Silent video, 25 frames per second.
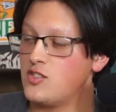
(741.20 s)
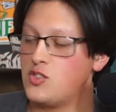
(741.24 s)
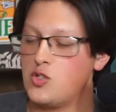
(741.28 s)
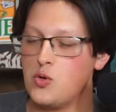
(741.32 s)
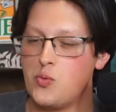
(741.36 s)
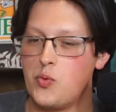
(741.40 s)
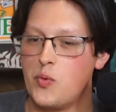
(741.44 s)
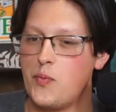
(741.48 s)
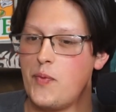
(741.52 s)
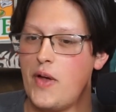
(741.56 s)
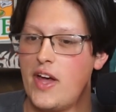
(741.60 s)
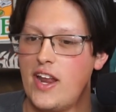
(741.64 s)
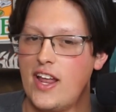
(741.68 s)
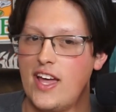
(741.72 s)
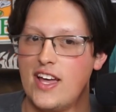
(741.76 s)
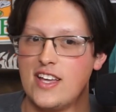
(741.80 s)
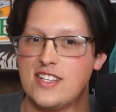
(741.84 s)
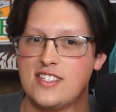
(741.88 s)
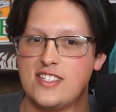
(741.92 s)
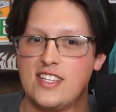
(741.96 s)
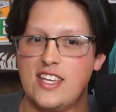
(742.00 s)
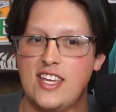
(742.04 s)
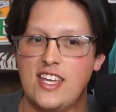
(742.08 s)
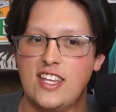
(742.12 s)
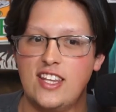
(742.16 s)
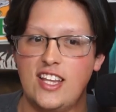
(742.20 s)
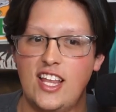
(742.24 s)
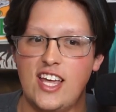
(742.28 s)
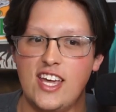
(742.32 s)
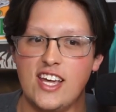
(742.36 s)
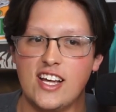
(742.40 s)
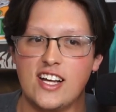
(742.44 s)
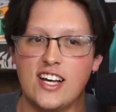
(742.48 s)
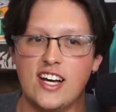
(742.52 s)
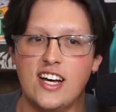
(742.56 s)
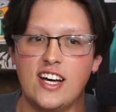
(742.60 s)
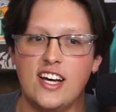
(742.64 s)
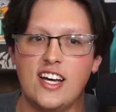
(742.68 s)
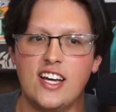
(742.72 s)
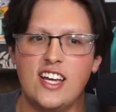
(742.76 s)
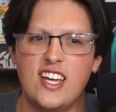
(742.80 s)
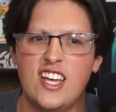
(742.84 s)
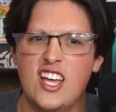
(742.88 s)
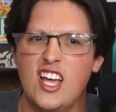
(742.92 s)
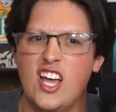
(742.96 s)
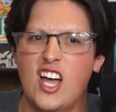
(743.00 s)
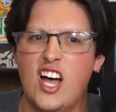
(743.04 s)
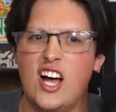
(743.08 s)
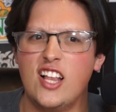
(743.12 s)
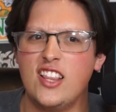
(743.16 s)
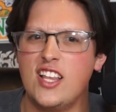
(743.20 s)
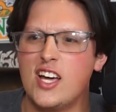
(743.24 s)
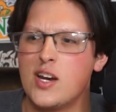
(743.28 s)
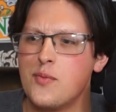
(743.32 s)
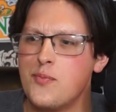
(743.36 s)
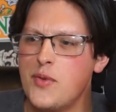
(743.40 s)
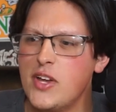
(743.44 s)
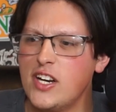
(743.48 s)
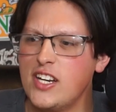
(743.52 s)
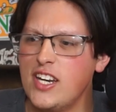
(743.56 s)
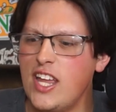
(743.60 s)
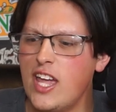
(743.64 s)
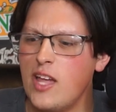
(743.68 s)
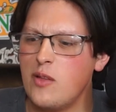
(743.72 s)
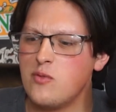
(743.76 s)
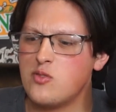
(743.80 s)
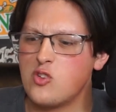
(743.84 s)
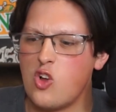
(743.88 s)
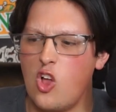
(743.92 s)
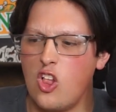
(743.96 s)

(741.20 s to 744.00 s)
Super badass. And like a lot of big names,